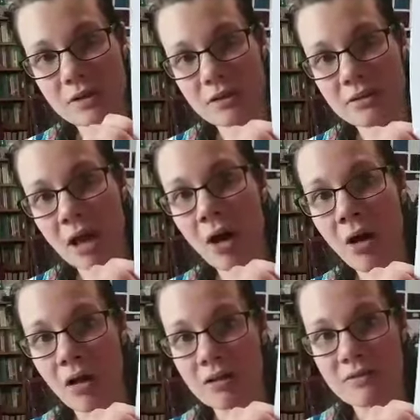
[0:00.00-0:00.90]
not
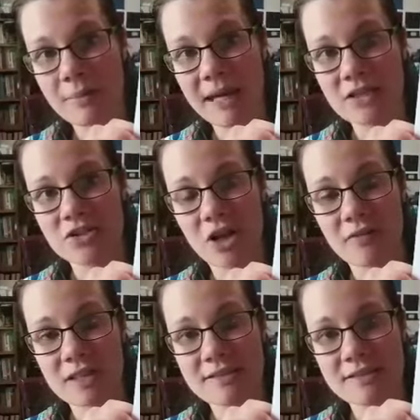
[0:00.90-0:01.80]
all of the pages
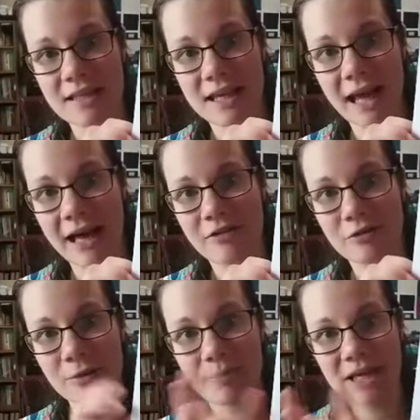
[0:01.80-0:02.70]
obviously have
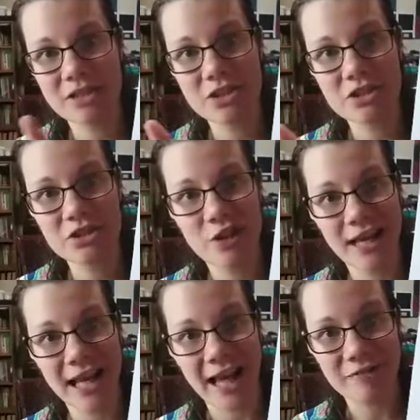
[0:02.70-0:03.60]
pictures. You
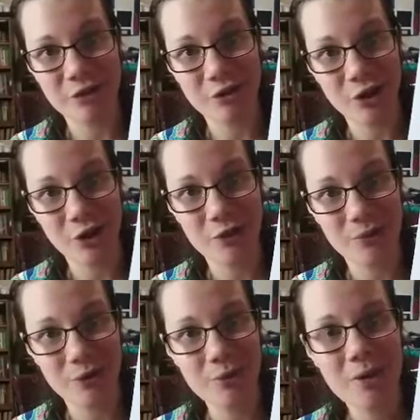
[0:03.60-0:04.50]
kind of have to look
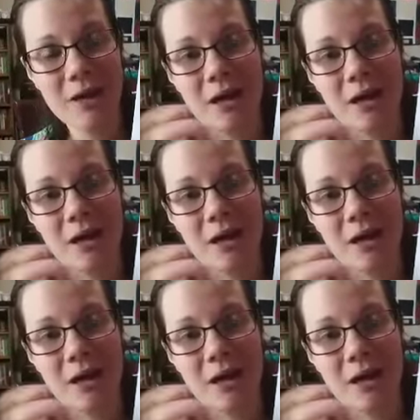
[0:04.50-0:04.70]
through.